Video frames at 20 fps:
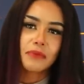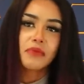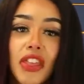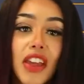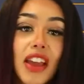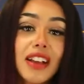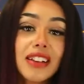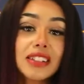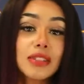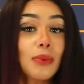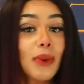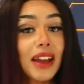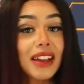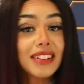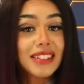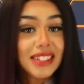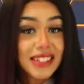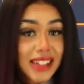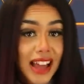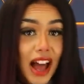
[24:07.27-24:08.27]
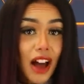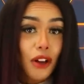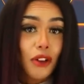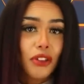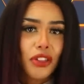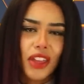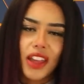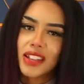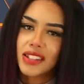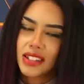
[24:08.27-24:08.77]
Things went
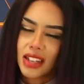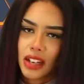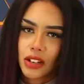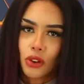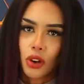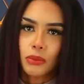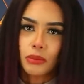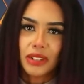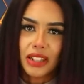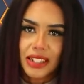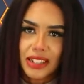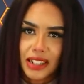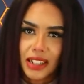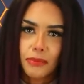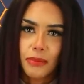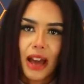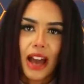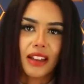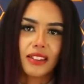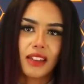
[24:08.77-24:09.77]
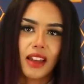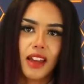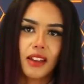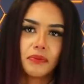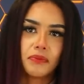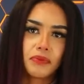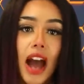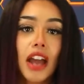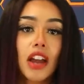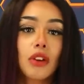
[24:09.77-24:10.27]
south as they normally did back
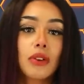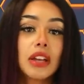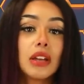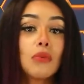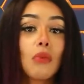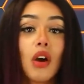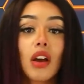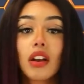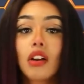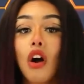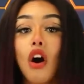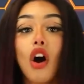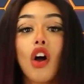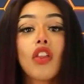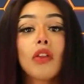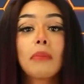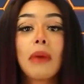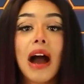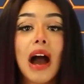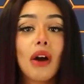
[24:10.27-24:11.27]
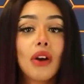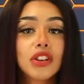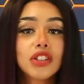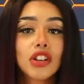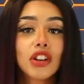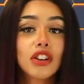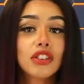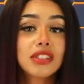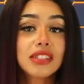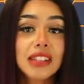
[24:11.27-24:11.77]
then. Irene wanted all the power
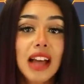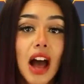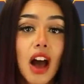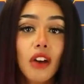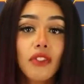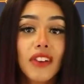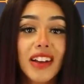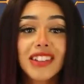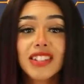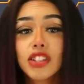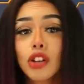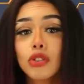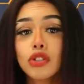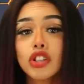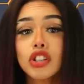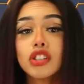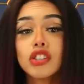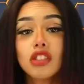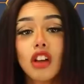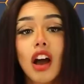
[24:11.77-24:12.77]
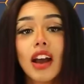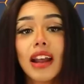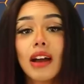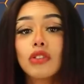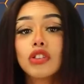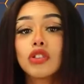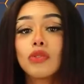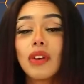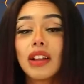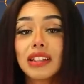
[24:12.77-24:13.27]
to herself and so she sought
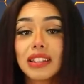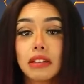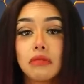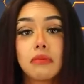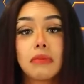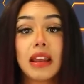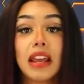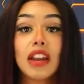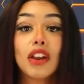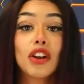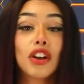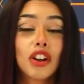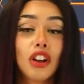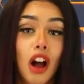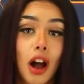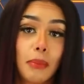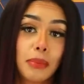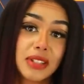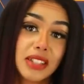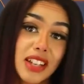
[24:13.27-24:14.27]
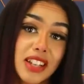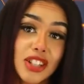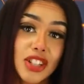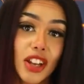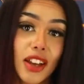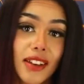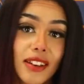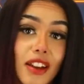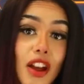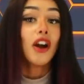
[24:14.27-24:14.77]
out to eliminate her
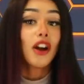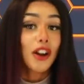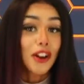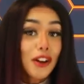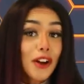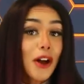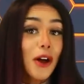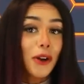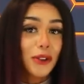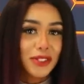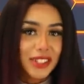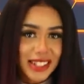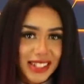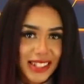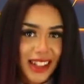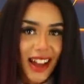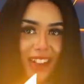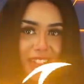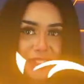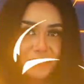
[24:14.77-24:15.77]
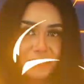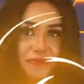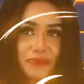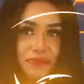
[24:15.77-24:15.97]
competition, her own son.